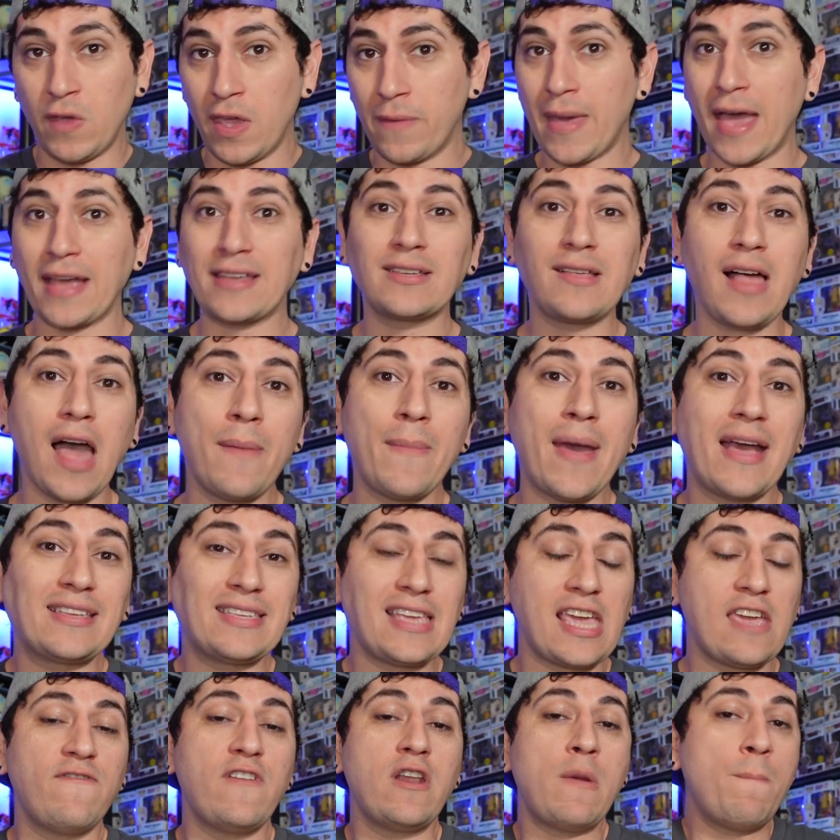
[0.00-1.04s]
VMAX Climax
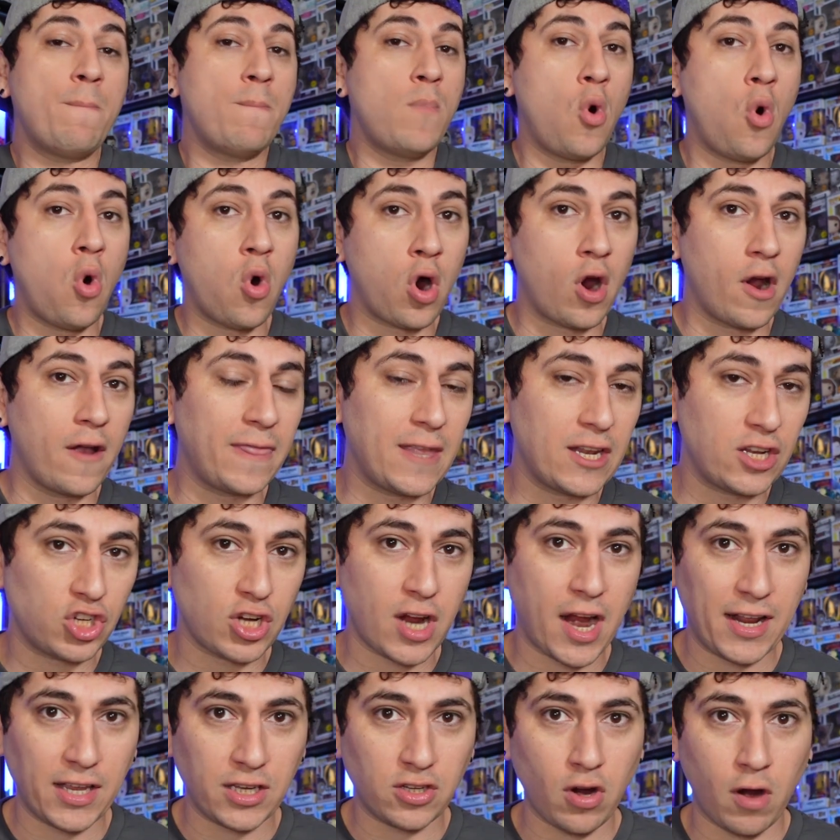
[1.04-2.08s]
even more than
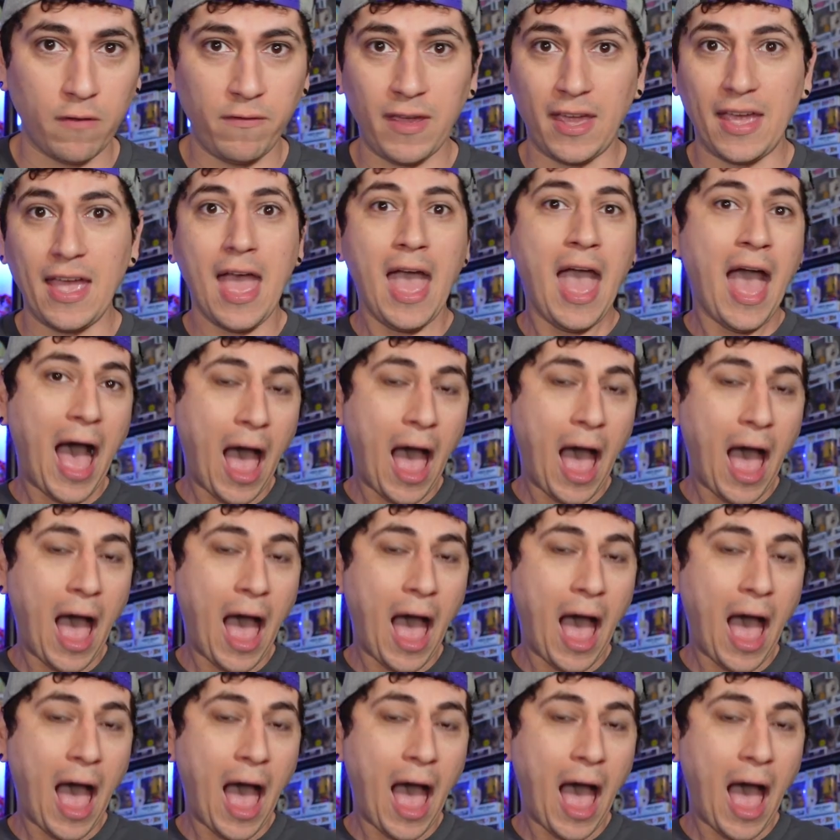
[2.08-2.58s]
Shiny Star V.